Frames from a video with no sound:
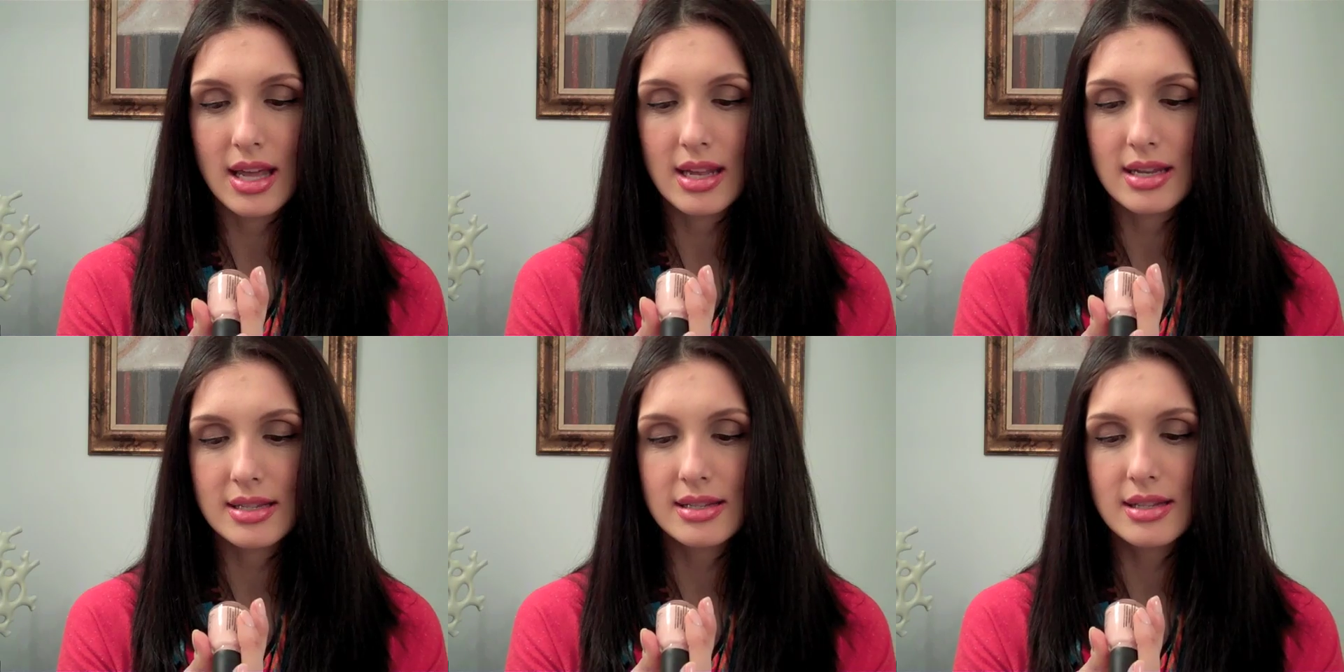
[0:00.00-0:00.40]

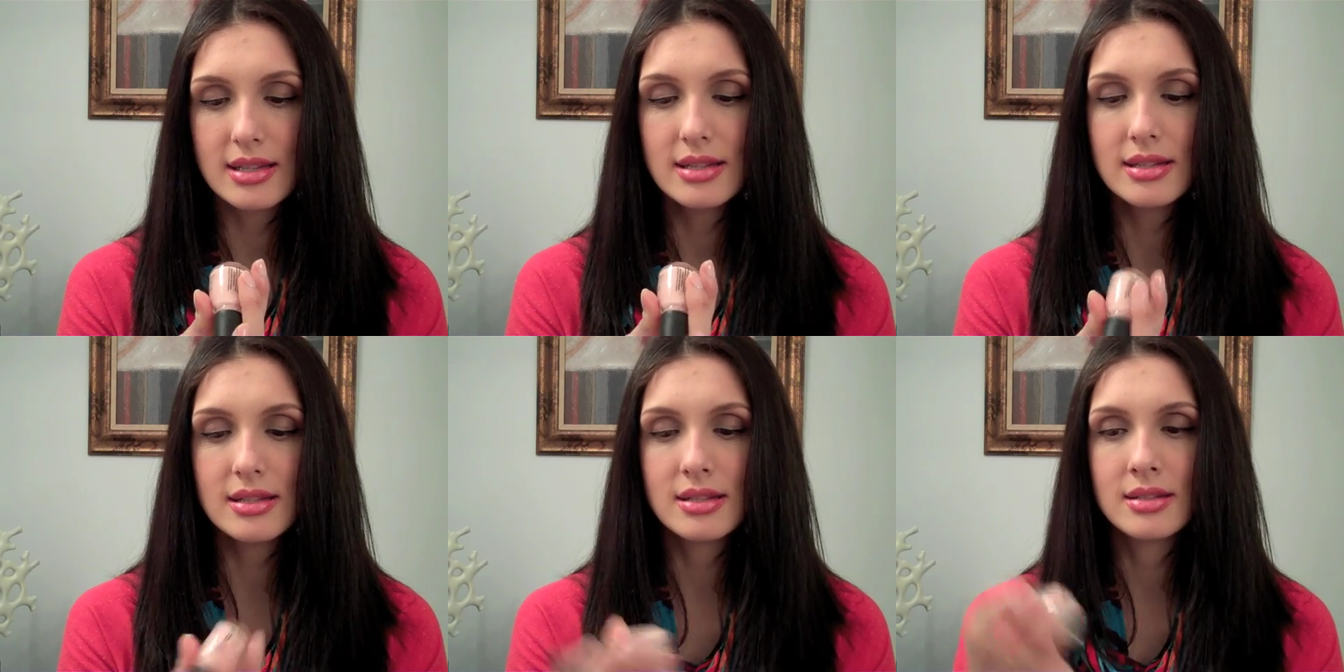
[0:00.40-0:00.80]

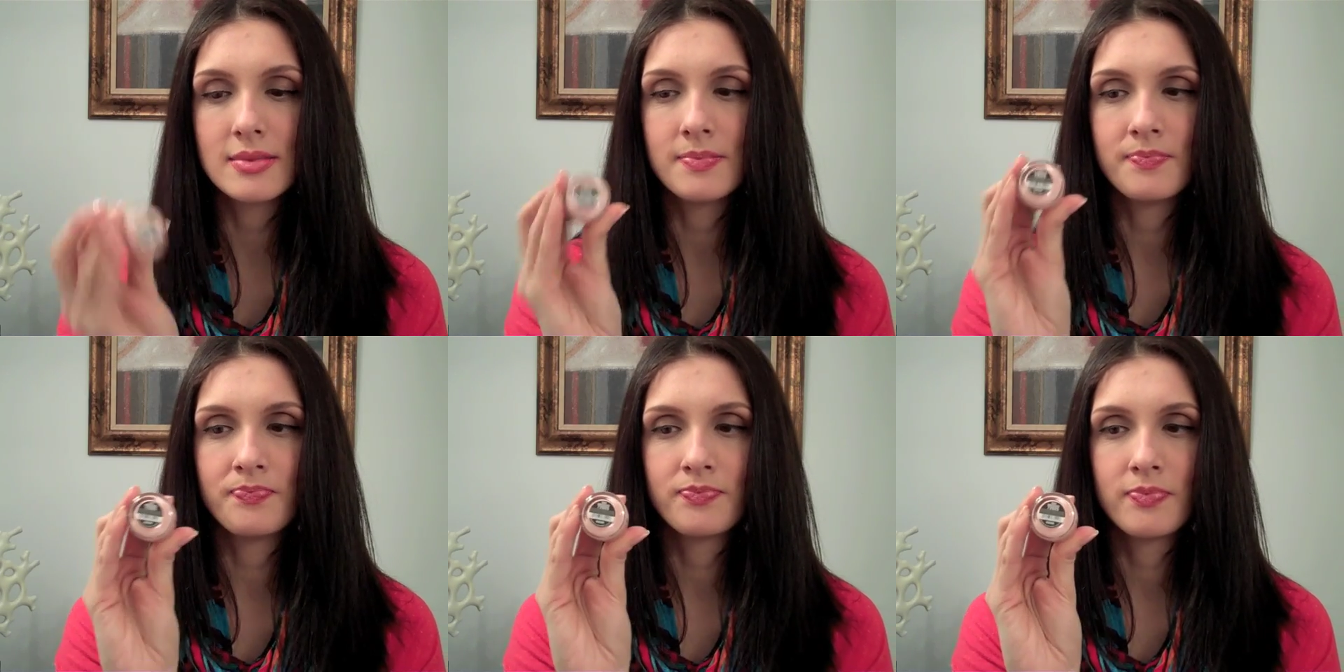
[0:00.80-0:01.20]
Innocence.
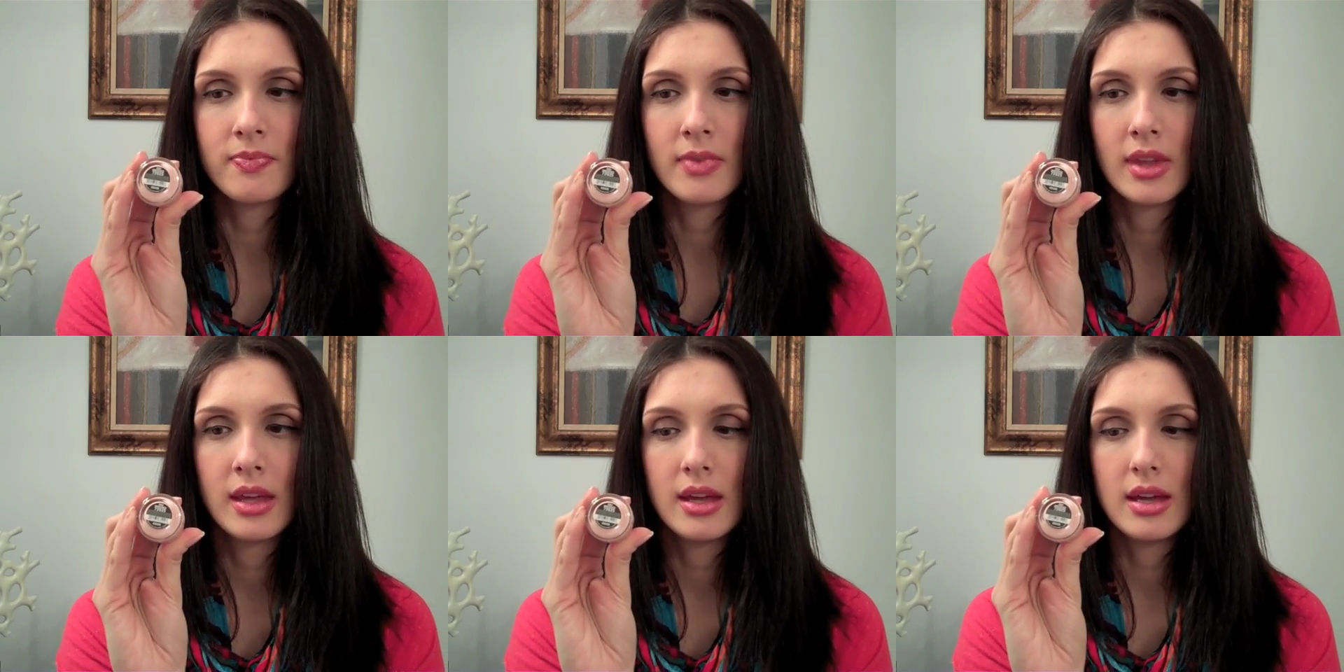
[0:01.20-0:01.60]

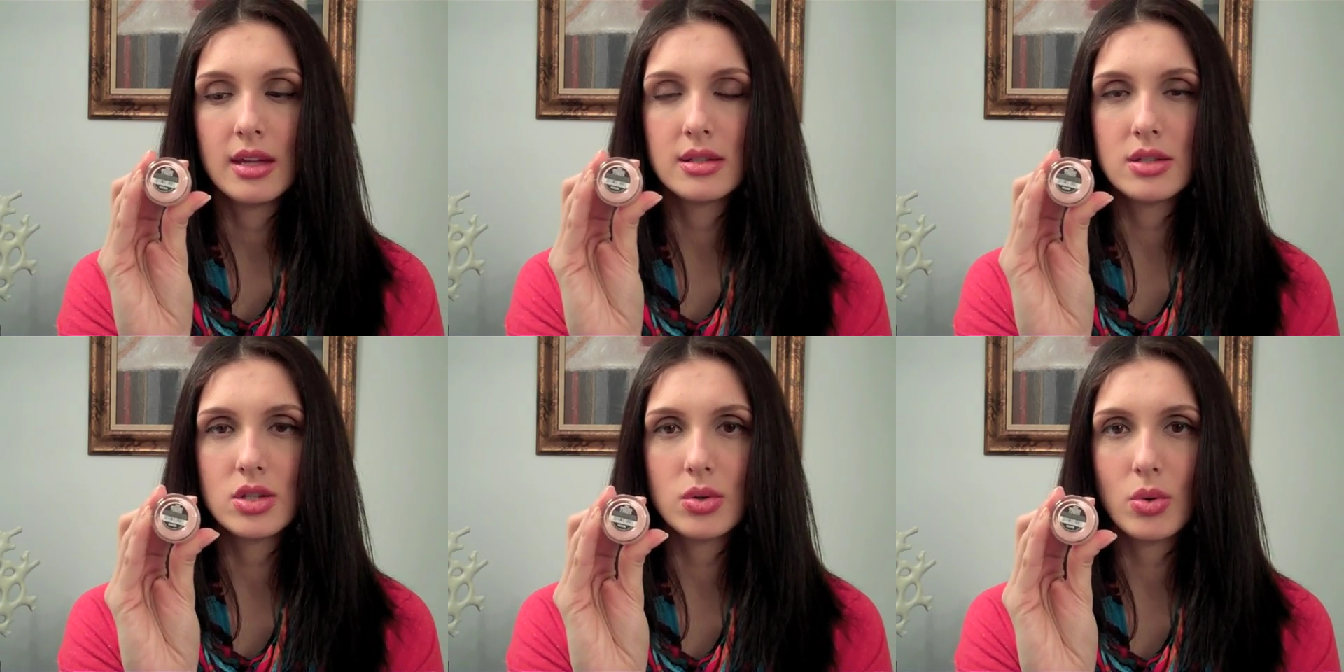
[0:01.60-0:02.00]

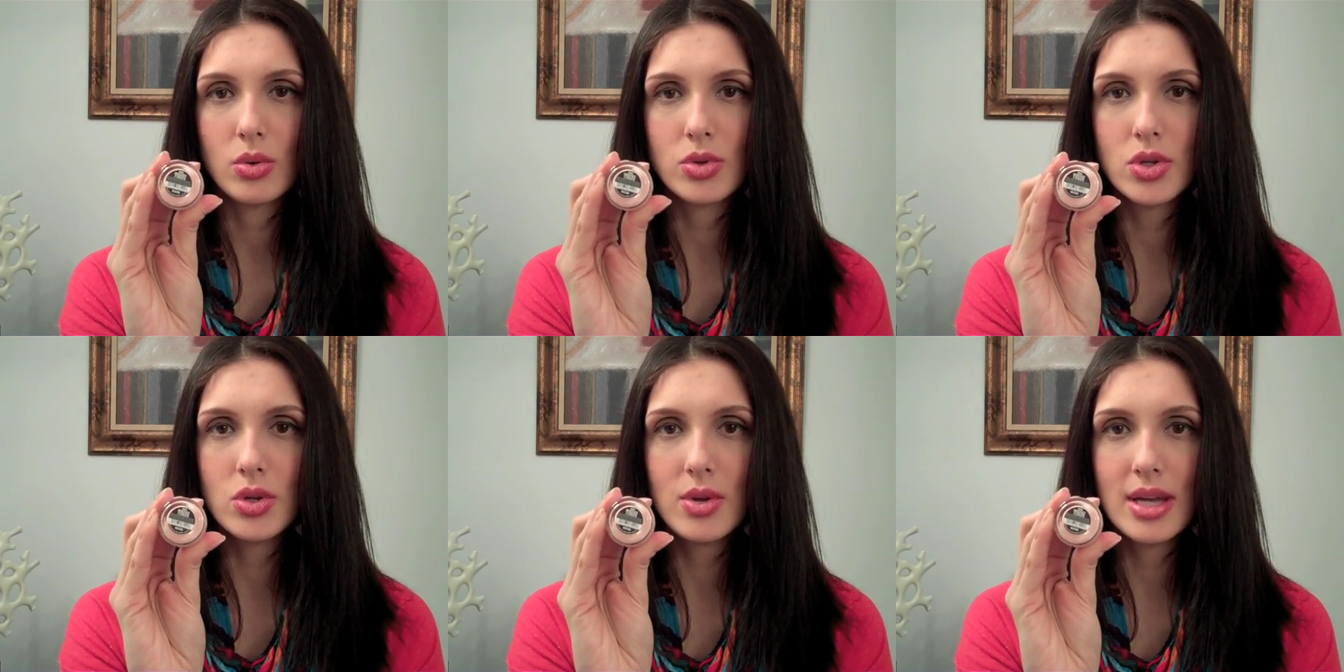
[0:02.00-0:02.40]
It's
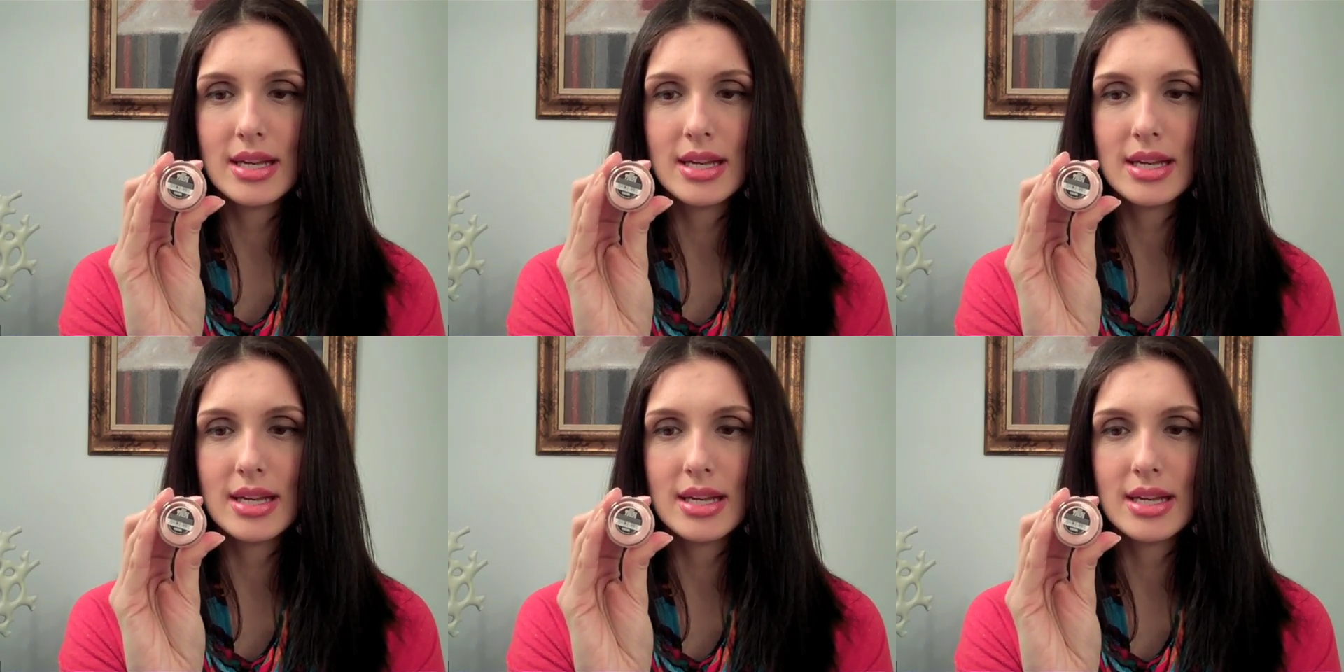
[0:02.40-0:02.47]
202